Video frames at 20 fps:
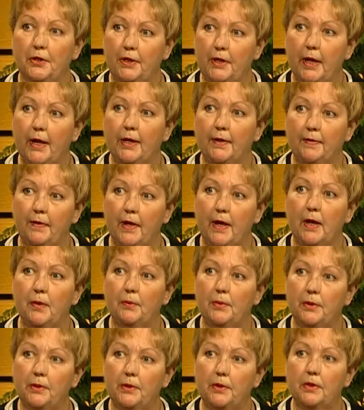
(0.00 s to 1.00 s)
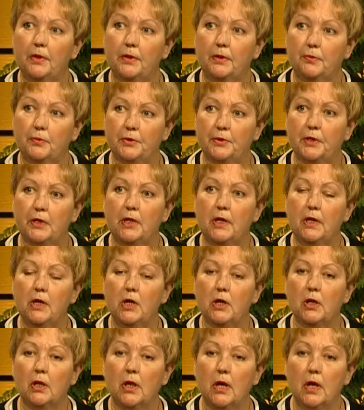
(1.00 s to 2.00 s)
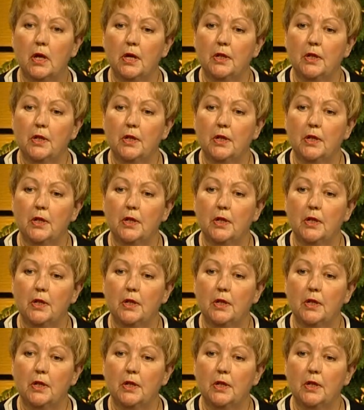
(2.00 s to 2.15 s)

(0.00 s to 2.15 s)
like that when it wouldn't heal.